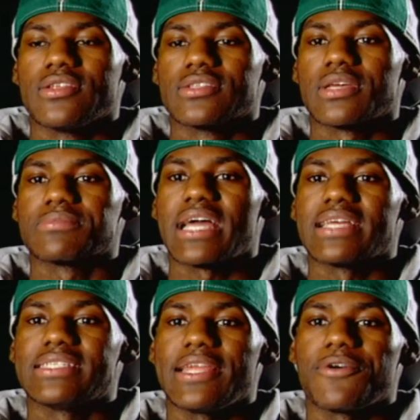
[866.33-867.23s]

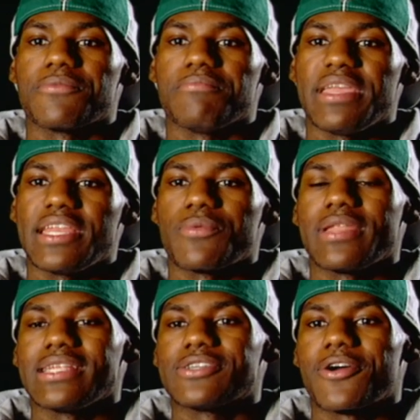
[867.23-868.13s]
sometimes they don't mean it when
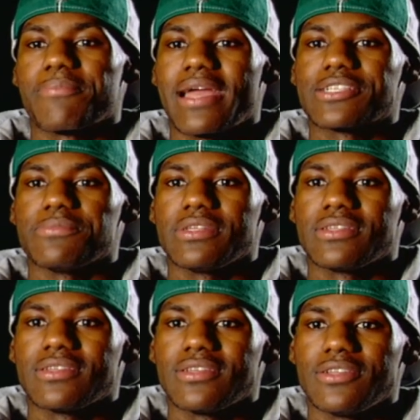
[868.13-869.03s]
they talk back to me,
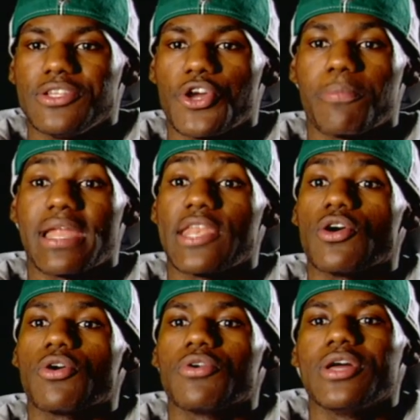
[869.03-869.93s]
you know, but I
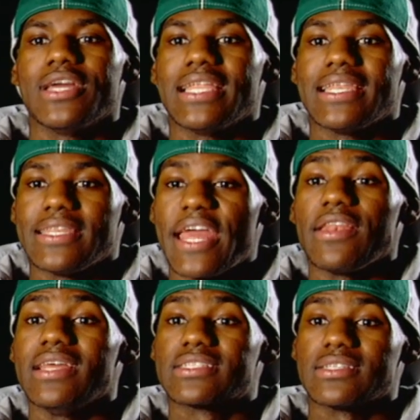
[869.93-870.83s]
know they
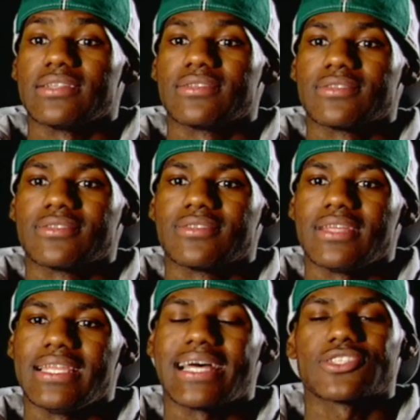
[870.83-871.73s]
listening,
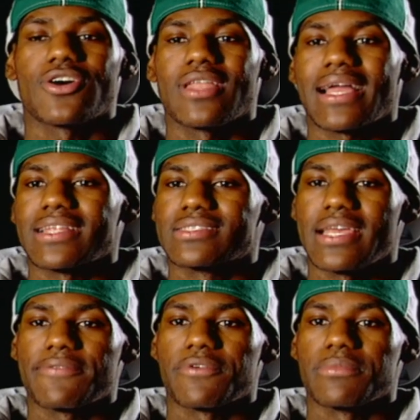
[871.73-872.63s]
and that's all I can
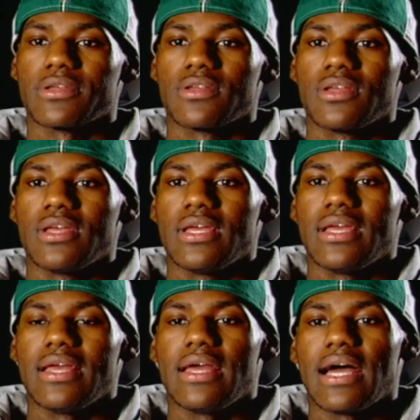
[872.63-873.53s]
take from it.
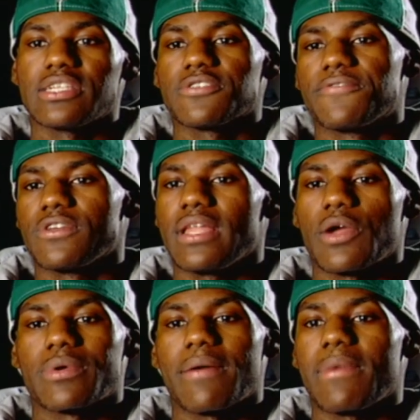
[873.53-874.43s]
I just feel
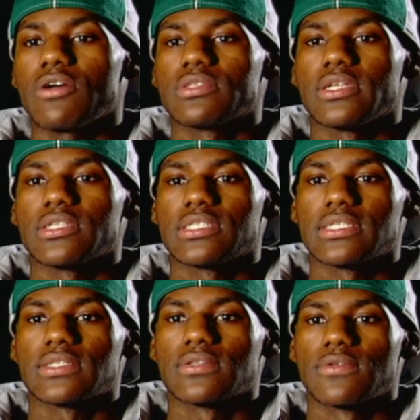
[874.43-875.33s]
like when I'm out there,
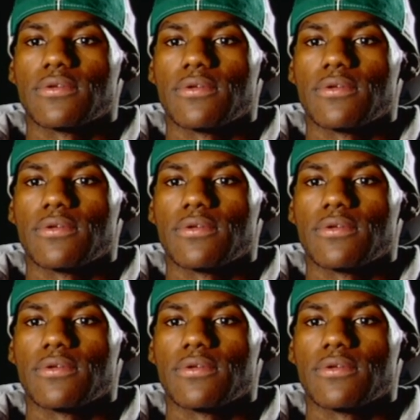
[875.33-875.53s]
it's